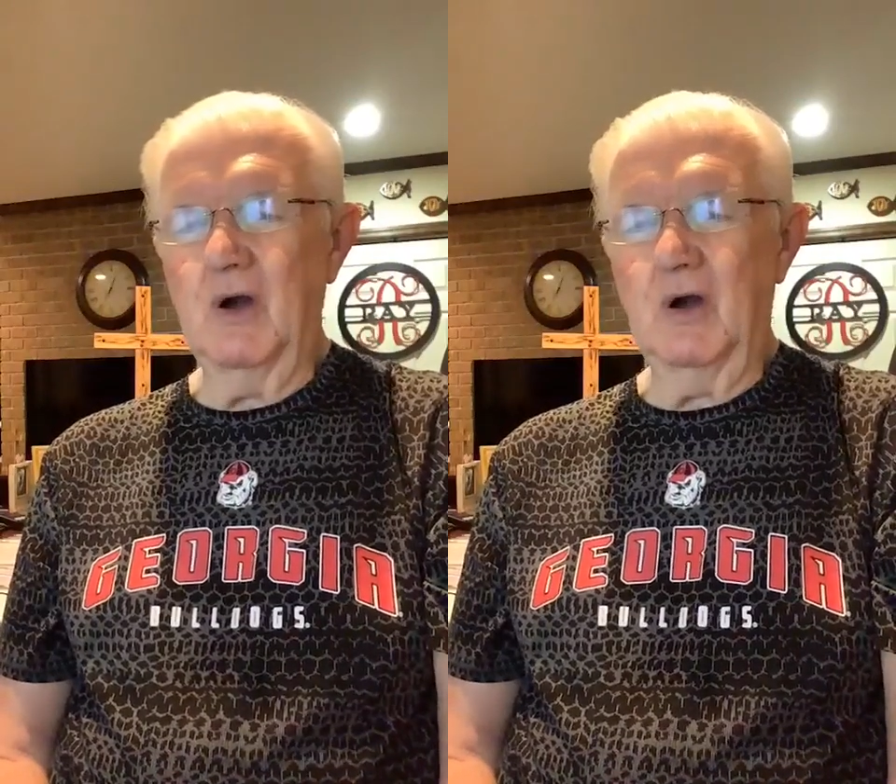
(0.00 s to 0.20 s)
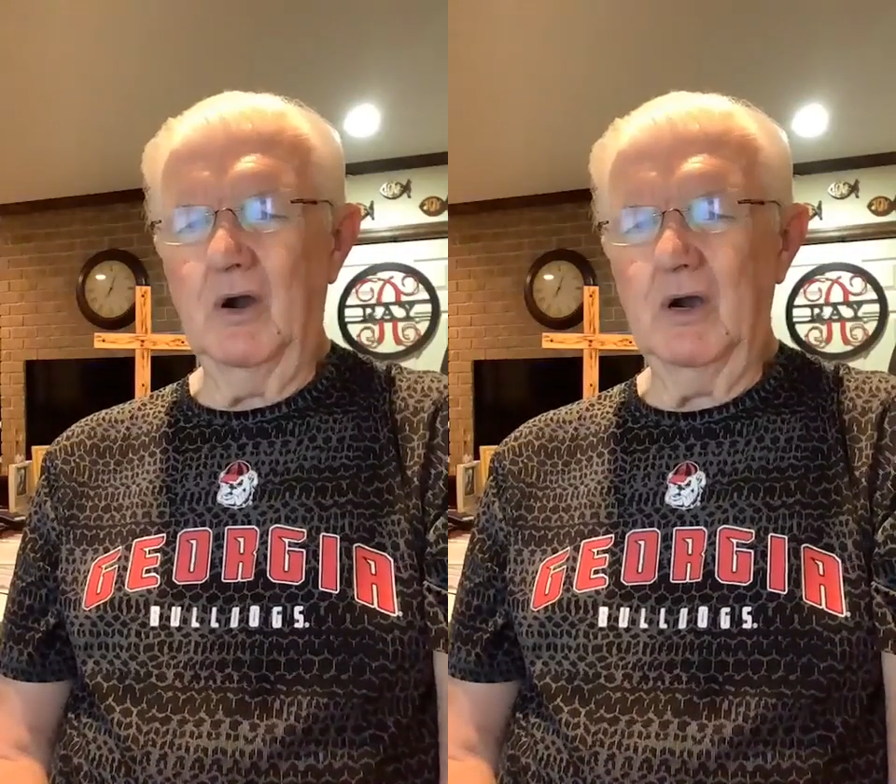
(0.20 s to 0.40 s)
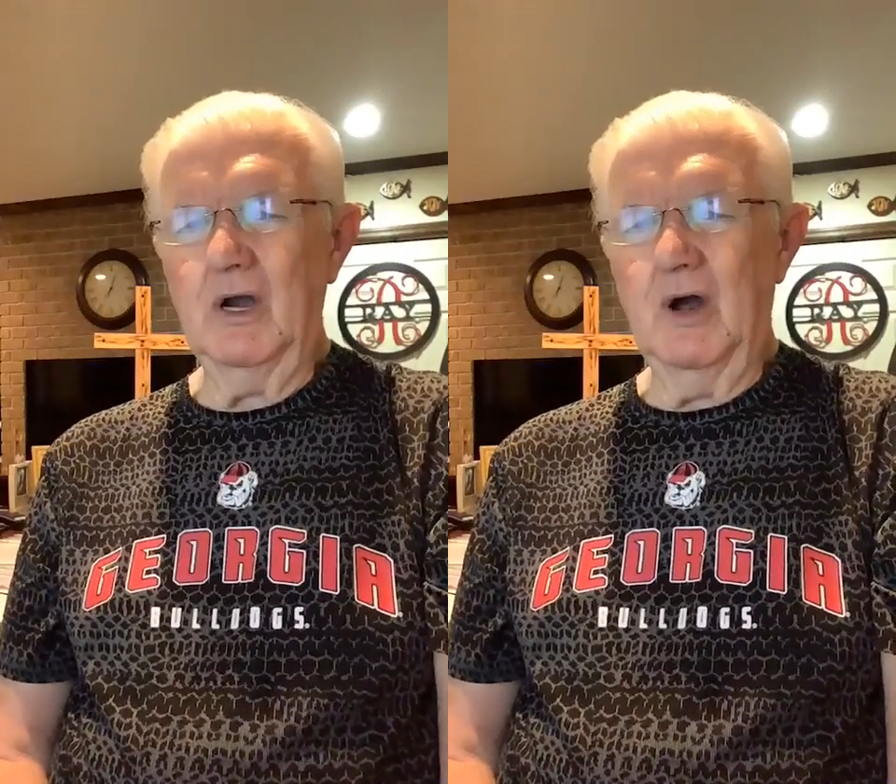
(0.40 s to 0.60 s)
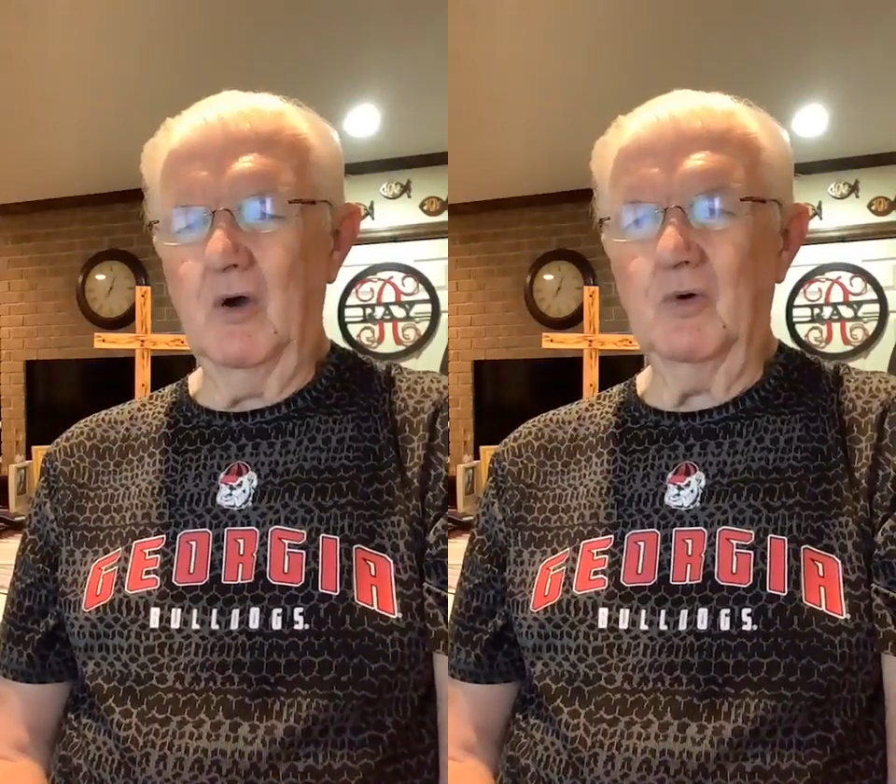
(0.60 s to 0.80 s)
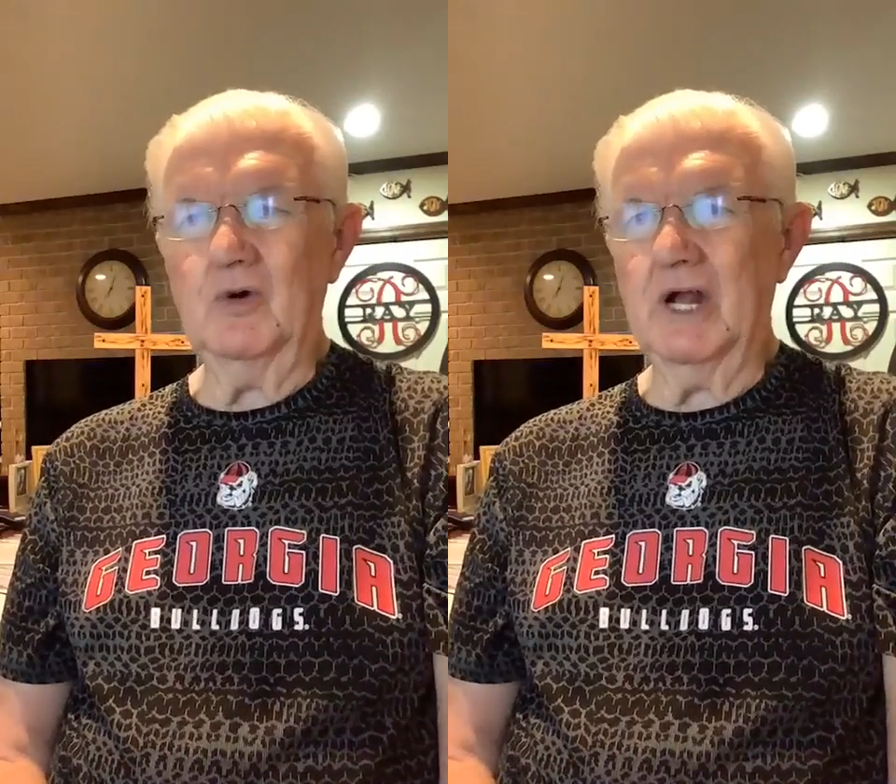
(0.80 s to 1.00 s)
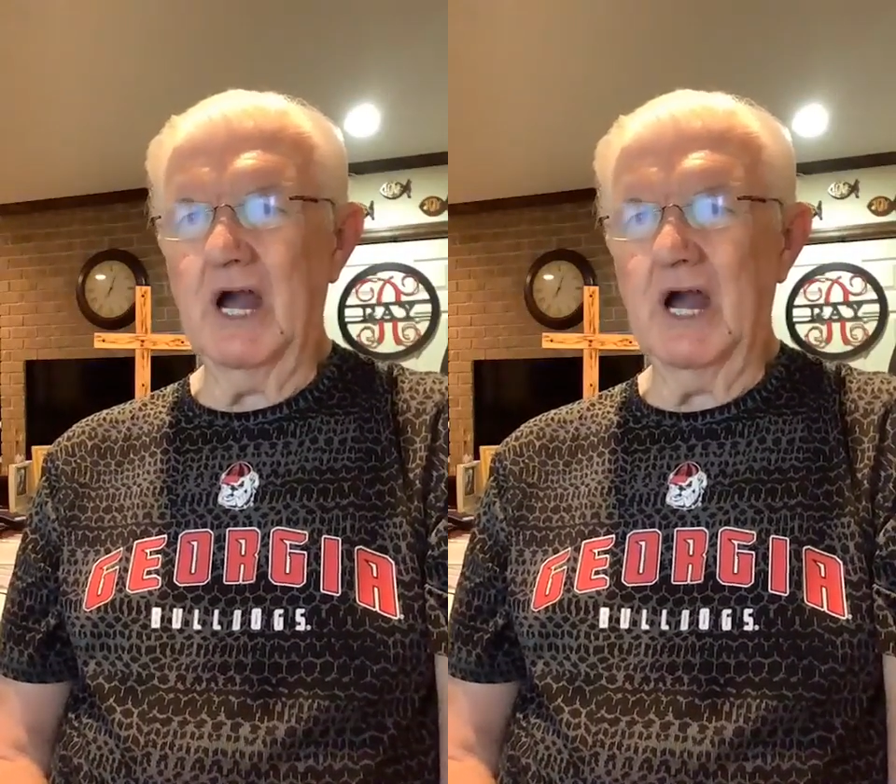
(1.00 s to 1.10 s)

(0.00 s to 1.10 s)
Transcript: are on